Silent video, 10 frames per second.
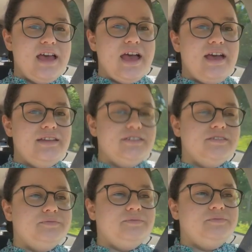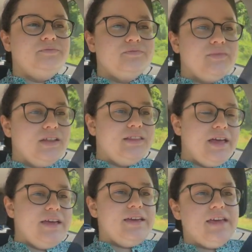And,
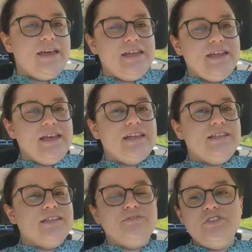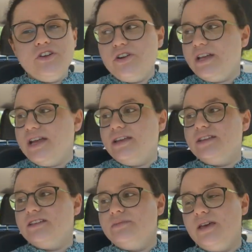like, it is
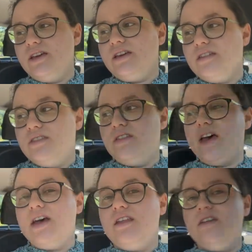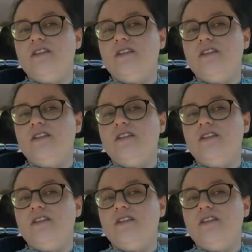infuriating to me that